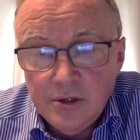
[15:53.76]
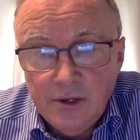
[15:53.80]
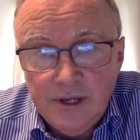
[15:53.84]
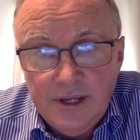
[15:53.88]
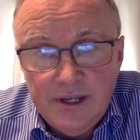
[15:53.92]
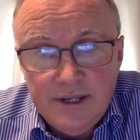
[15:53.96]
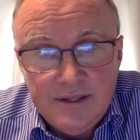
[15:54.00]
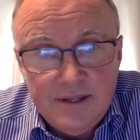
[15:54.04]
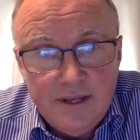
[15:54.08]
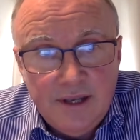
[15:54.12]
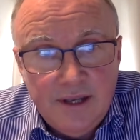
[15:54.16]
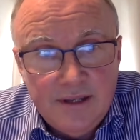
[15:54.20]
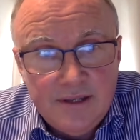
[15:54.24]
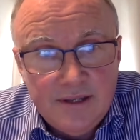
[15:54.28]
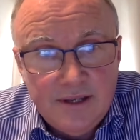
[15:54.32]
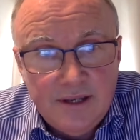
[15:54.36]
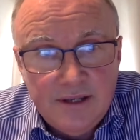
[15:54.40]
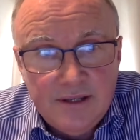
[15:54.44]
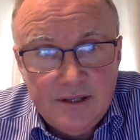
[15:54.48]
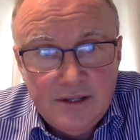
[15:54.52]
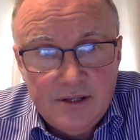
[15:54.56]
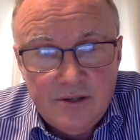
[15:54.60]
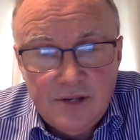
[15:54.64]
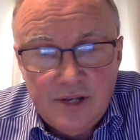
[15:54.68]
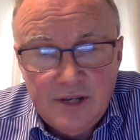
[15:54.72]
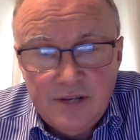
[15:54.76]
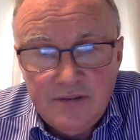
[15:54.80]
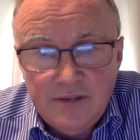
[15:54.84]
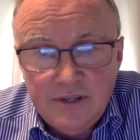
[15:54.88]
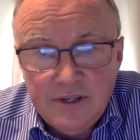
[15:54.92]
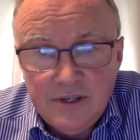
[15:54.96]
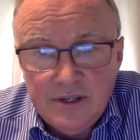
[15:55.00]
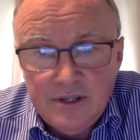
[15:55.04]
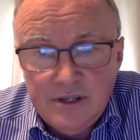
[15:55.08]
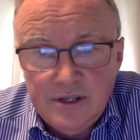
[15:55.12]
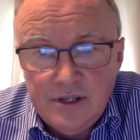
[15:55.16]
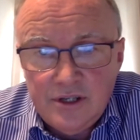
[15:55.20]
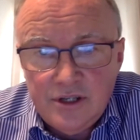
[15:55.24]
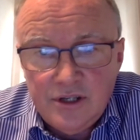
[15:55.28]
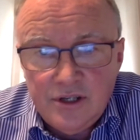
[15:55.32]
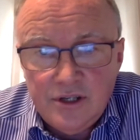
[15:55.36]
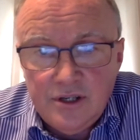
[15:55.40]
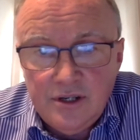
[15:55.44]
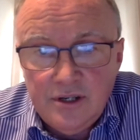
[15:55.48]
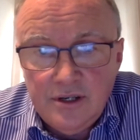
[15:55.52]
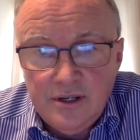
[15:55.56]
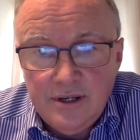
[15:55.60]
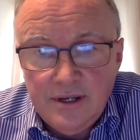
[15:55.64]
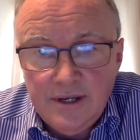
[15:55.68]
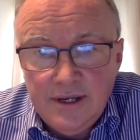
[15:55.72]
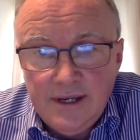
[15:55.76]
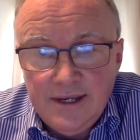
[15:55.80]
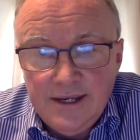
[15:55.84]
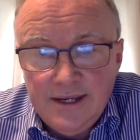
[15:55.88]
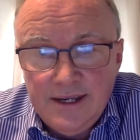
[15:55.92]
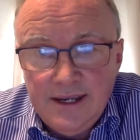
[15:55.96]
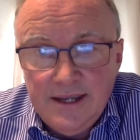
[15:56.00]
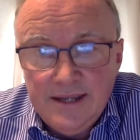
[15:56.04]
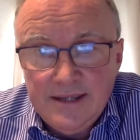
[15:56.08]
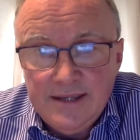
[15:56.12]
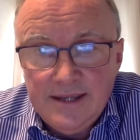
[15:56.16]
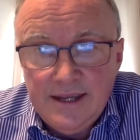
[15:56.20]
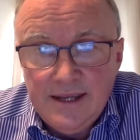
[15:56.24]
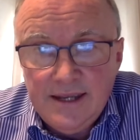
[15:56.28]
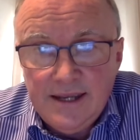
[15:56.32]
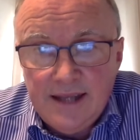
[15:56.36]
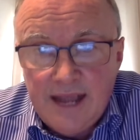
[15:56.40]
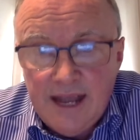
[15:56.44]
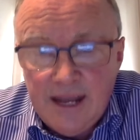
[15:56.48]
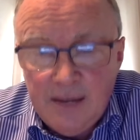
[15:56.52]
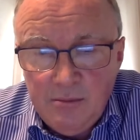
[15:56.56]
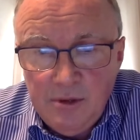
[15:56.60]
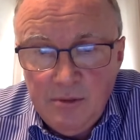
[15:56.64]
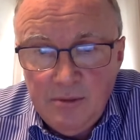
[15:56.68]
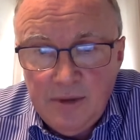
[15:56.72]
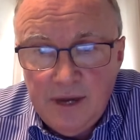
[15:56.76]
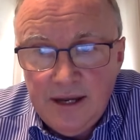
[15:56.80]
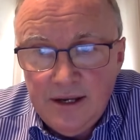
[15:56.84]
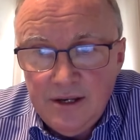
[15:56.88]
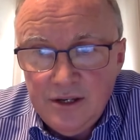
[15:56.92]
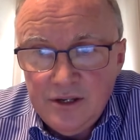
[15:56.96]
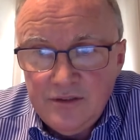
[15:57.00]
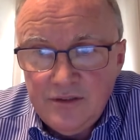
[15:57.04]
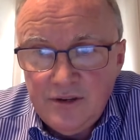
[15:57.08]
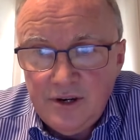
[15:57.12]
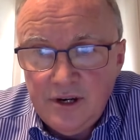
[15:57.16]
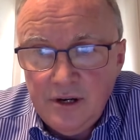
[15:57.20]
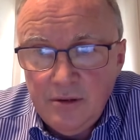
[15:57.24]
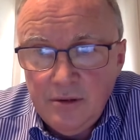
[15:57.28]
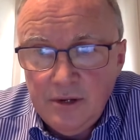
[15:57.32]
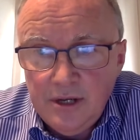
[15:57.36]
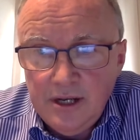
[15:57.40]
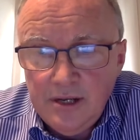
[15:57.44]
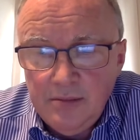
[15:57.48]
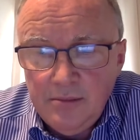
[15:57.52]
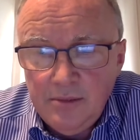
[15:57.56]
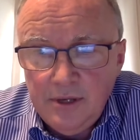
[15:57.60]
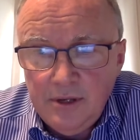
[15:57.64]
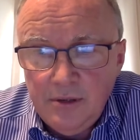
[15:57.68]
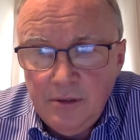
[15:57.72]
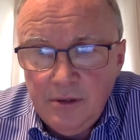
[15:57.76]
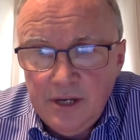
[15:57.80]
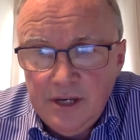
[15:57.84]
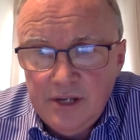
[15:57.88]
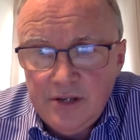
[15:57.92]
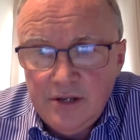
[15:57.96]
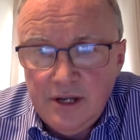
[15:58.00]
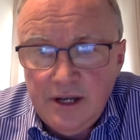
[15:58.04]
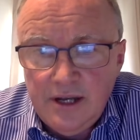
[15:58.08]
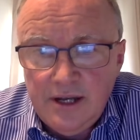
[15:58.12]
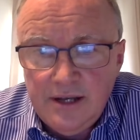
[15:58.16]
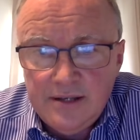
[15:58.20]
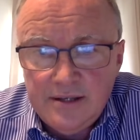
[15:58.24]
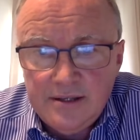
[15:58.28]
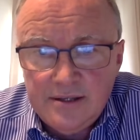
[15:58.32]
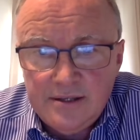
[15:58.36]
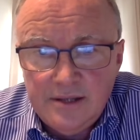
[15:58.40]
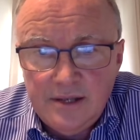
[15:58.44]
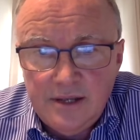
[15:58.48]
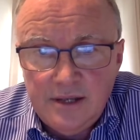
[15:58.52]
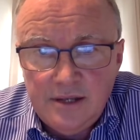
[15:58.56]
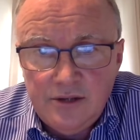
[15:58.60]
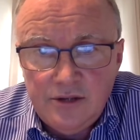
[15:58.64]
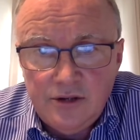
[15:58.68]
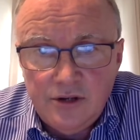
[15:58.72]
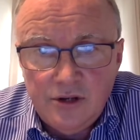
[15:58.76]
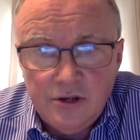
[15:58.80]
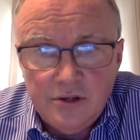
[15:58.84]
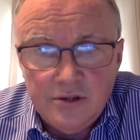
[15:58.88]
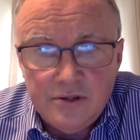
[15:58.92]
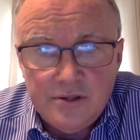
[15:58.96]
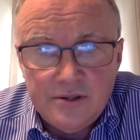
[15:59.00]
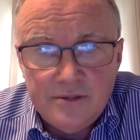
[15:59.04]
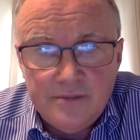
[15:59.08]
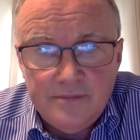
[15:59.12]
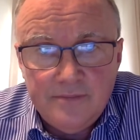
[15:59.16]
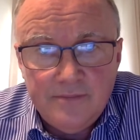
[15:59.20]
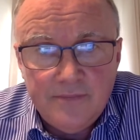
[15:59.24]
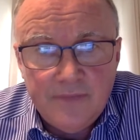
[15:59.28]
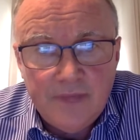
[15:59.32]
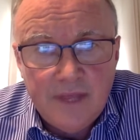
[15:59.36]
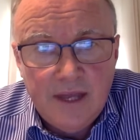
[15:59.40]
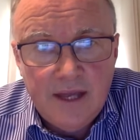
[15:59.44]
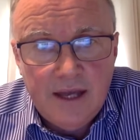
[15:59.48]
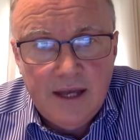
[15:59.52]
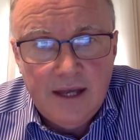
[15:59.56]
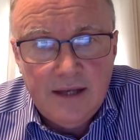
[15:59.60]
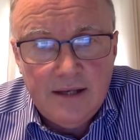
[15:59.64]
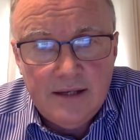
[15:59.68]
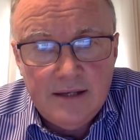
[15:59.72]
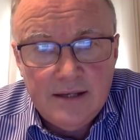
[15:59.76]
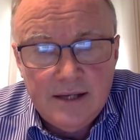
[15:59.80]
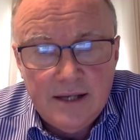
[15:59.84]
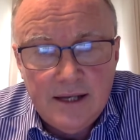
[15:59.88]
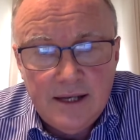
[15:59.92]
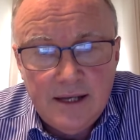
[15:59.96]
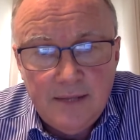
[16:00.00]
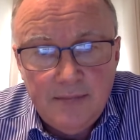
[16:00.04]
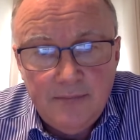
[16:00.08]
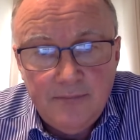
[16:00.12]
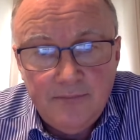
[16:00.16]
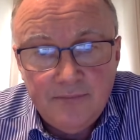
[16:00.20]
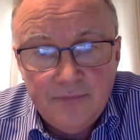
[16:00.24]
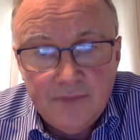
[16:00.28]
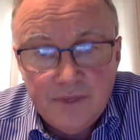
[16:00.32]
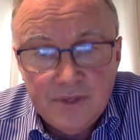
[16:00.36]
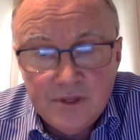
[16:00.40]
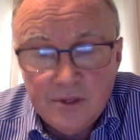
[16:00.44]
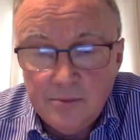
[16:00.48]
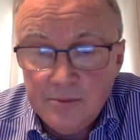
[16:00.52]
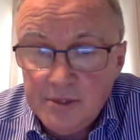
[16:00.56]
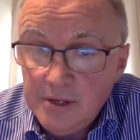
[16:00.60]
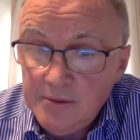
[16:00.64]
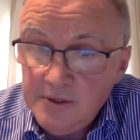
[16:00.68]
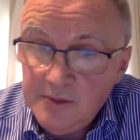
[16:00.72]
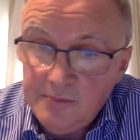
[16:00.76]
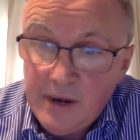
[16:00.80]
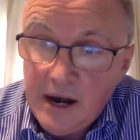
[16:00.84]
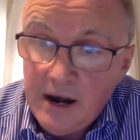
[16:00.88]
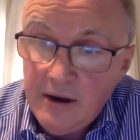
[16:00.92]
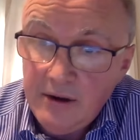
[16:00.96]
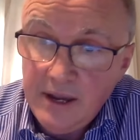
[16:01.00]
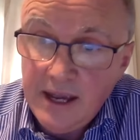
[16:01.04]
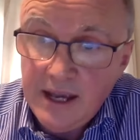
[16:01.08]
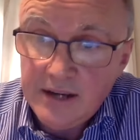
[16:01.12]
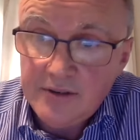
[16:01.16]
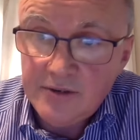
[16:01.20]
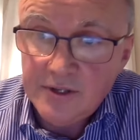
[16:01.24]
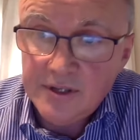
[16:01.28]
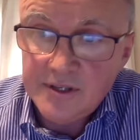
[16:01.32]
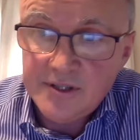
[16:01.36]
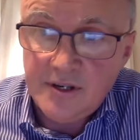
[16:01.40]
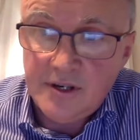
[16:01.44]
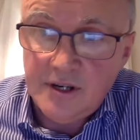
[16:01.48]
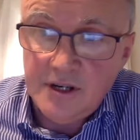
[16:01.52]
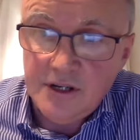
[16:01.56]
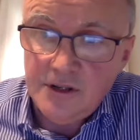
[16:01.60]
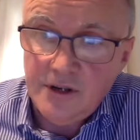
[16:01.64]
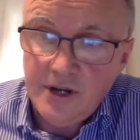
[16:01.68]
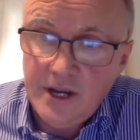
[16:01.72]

So it, it's, it's a dreadful condition. It, is, it can be managed very well by weight loss and drugs. And um, sometimes bariatric